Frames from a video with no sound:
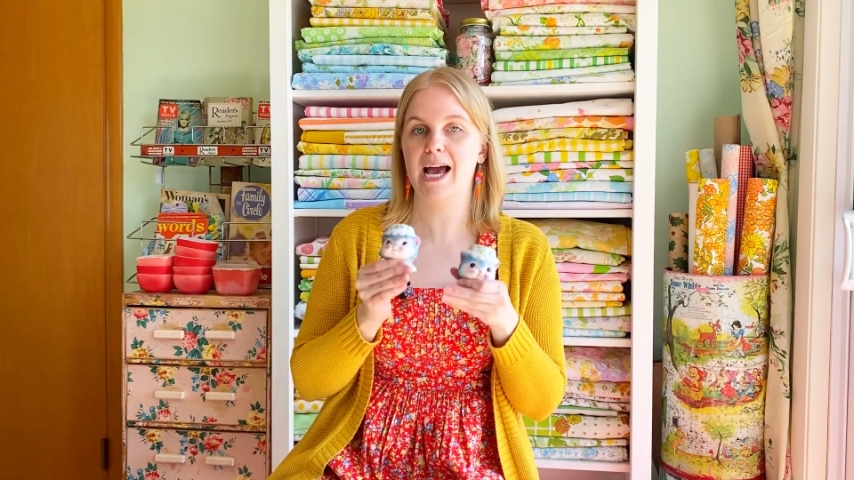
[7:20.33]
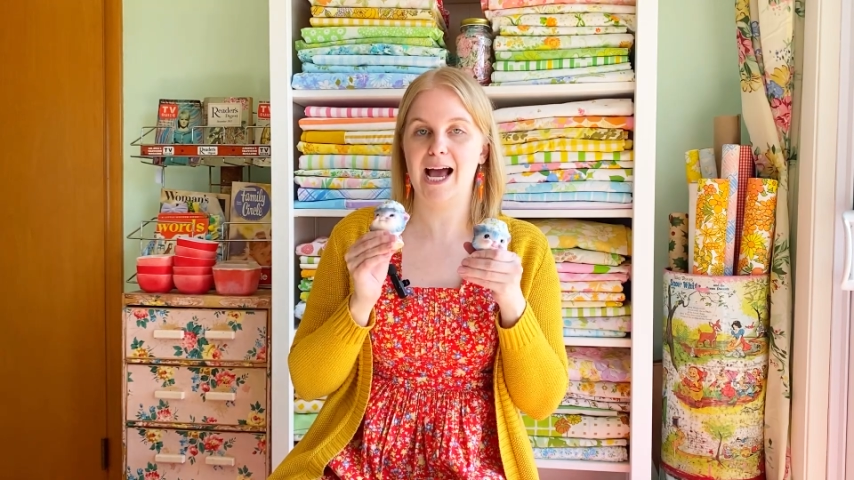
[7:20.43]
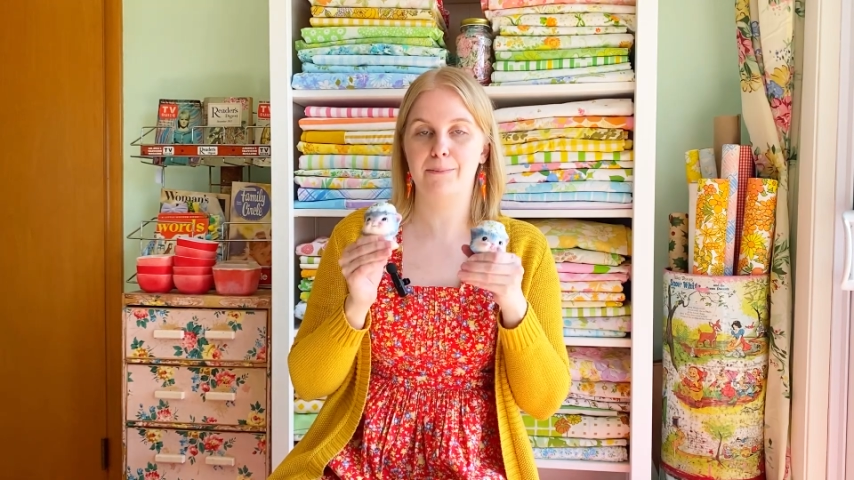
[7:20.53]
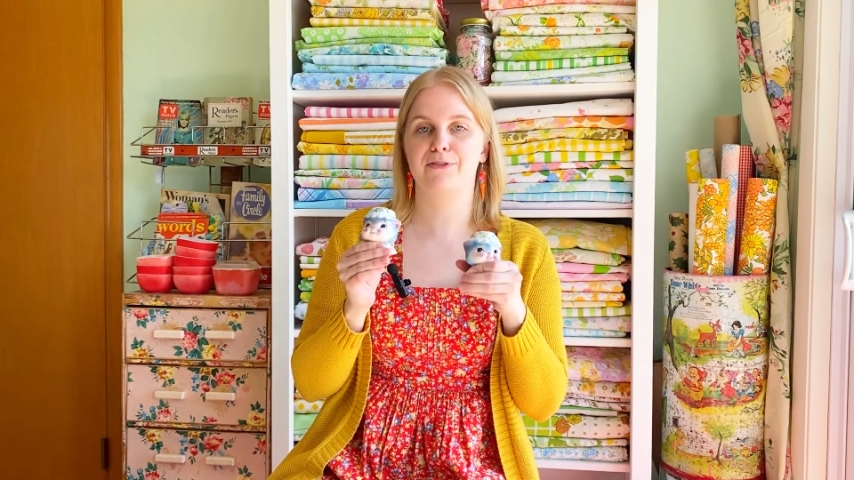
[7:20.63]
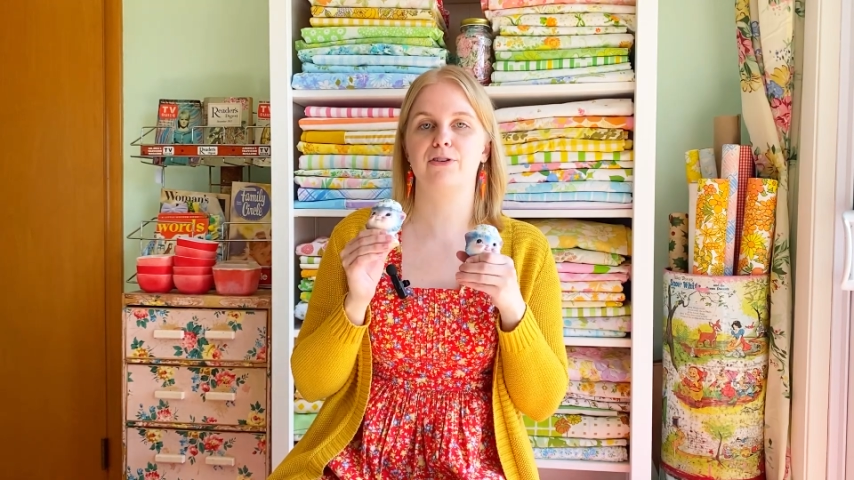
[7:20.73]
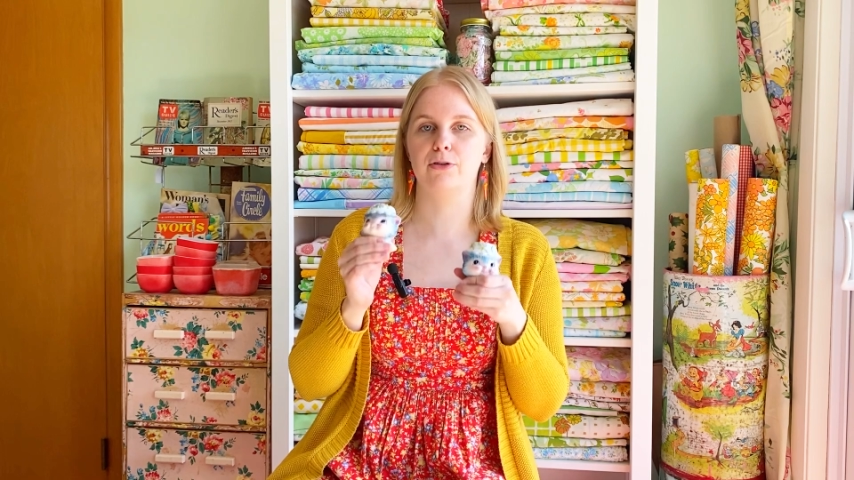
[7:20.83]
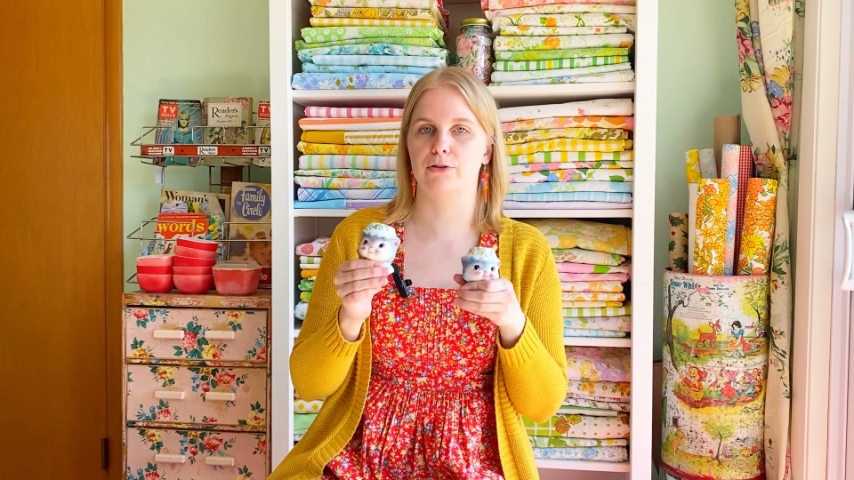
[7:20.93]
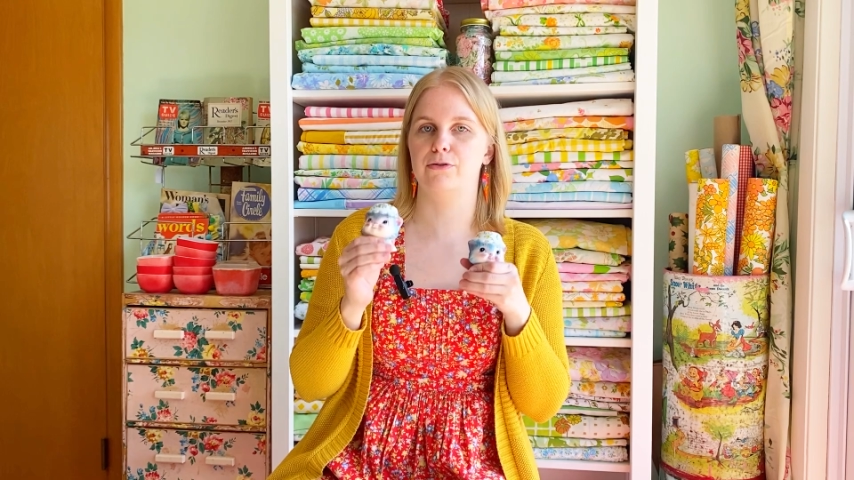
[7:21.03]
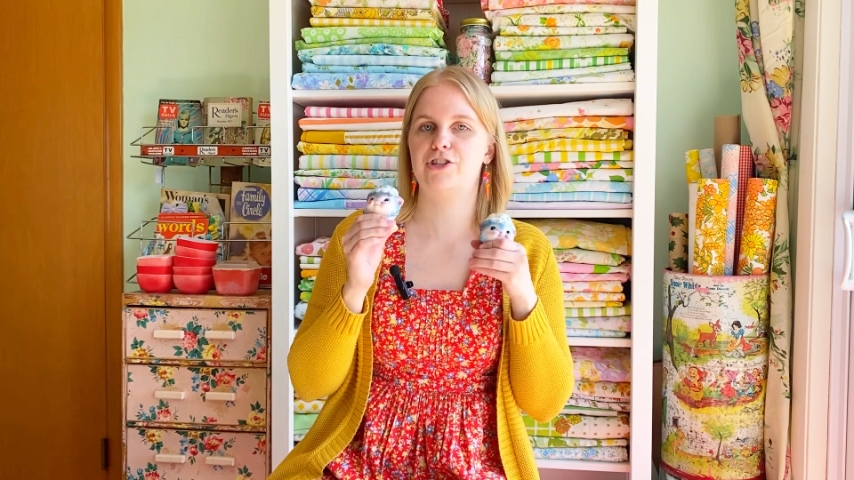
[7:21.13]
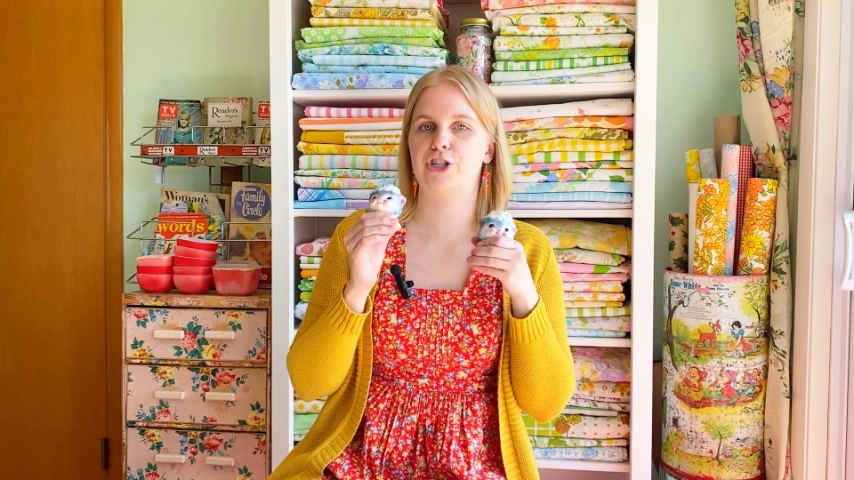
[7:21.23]

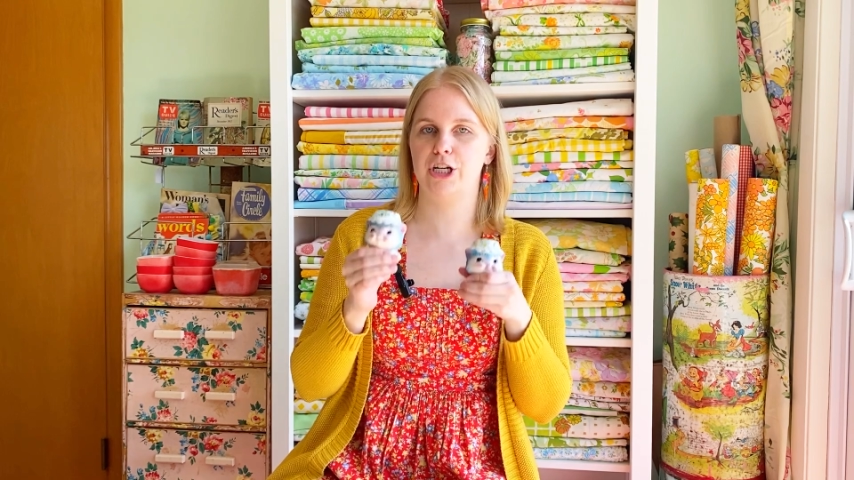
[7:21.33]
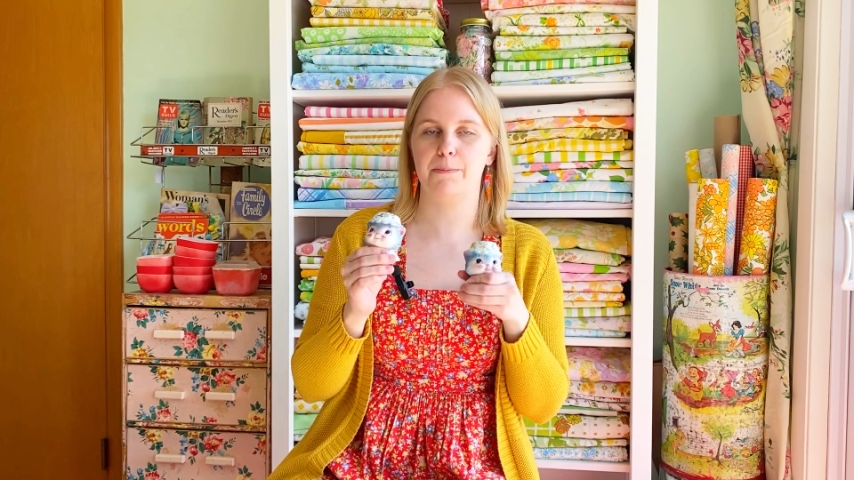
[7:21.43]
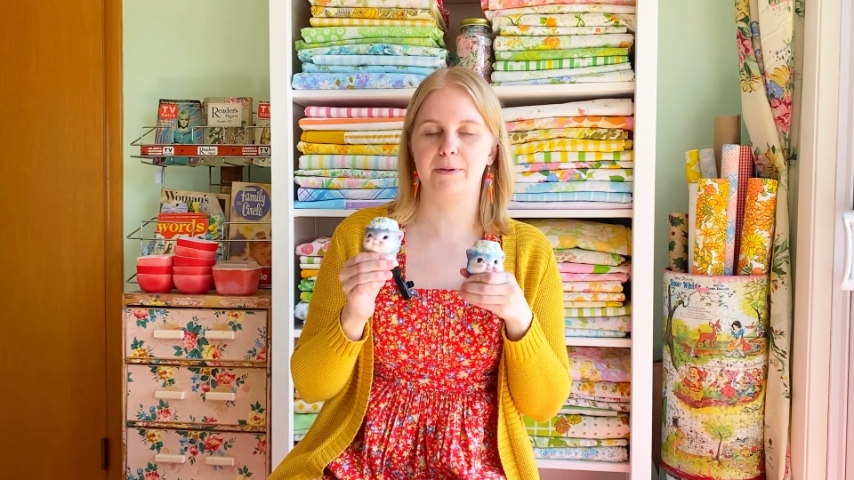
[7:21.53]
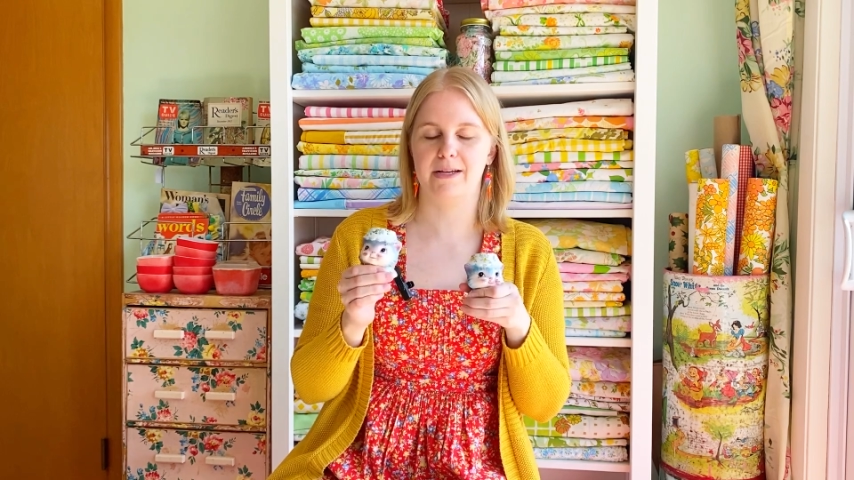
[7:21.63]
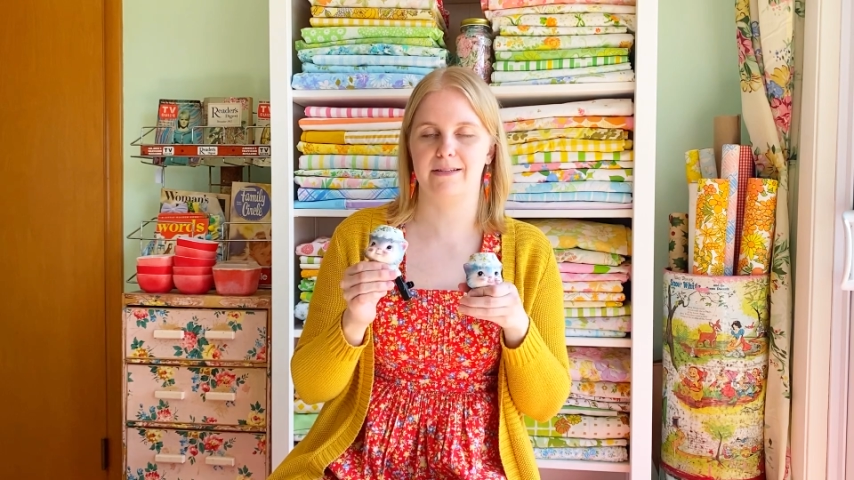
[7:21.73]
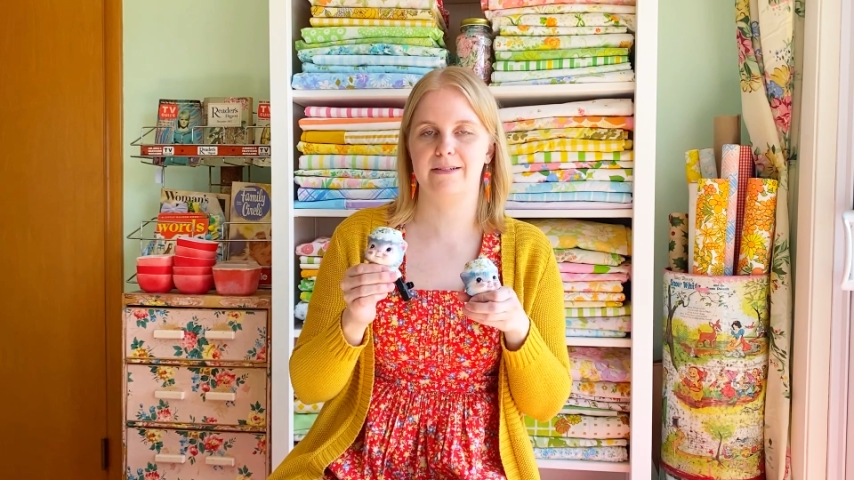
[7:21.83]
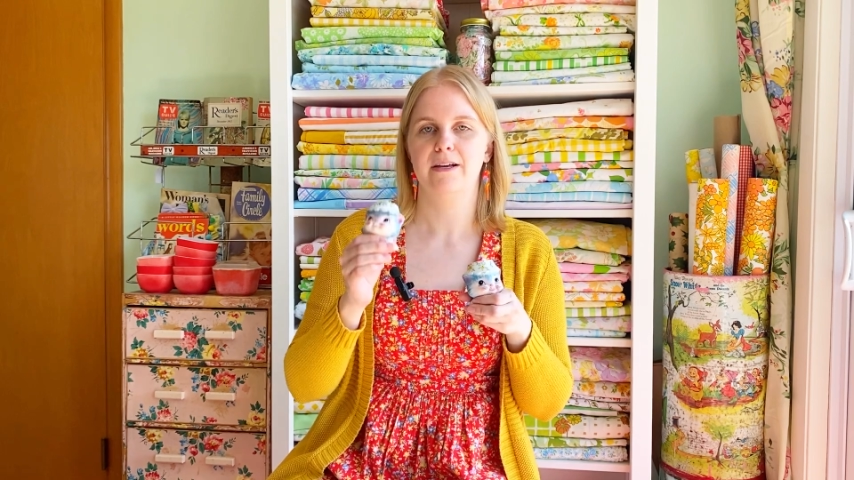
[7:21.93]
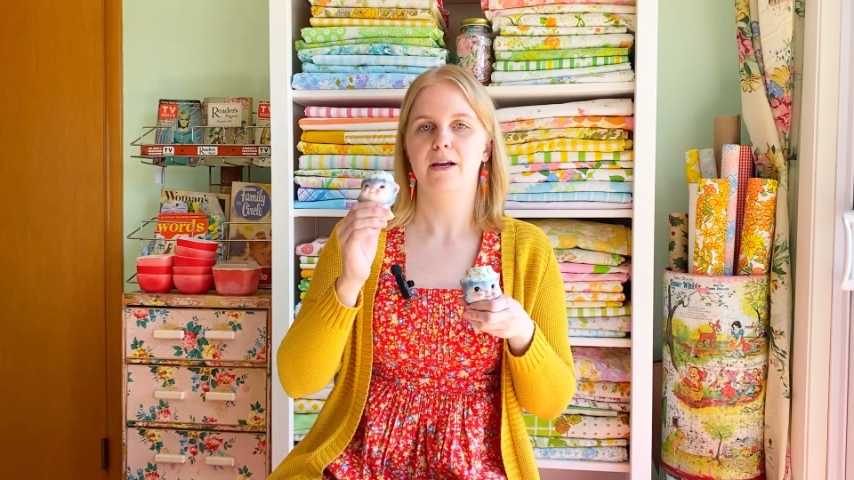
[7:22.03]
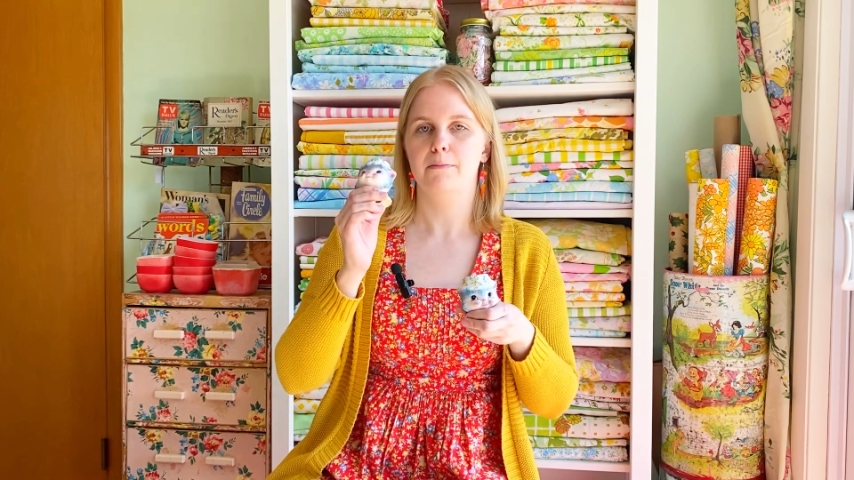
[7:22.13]
absolute cheapest